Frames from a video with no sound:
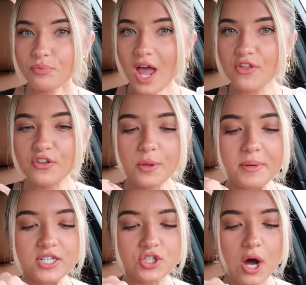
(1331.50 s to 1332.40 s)
I think the
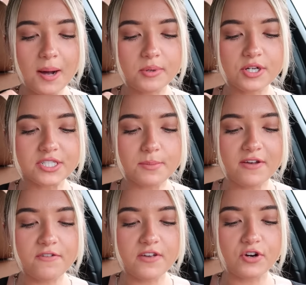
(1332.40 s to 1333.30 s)
peach cobbler is my
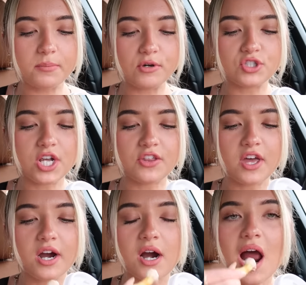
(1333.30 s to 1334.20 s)
favorite milkshake
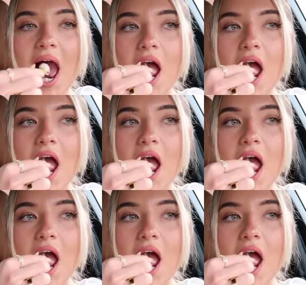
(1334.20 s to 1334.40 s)
there.